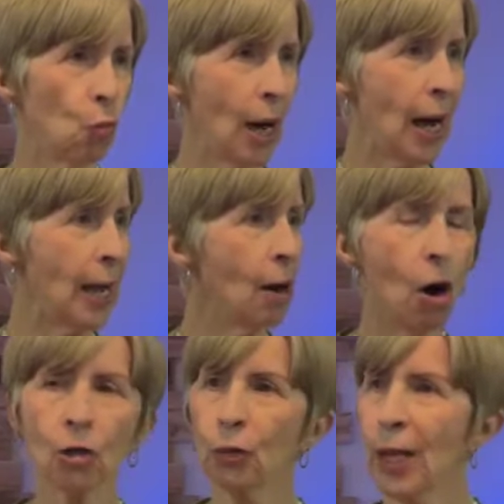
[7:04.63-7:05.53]
is
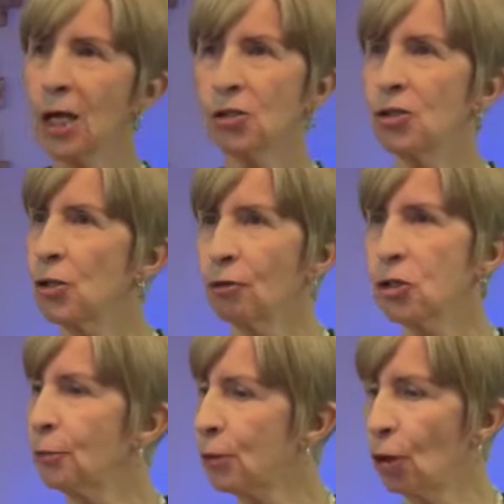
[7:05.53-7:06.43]
why all creation
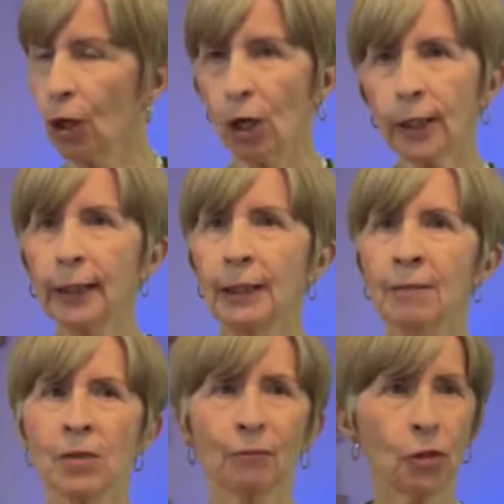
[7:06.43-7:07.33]
is on tiptoe
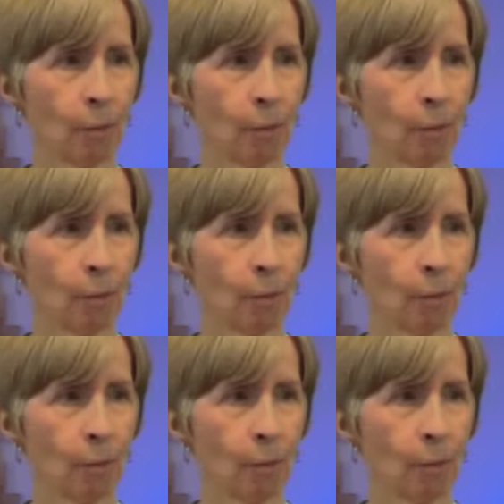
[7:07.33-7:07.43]
looking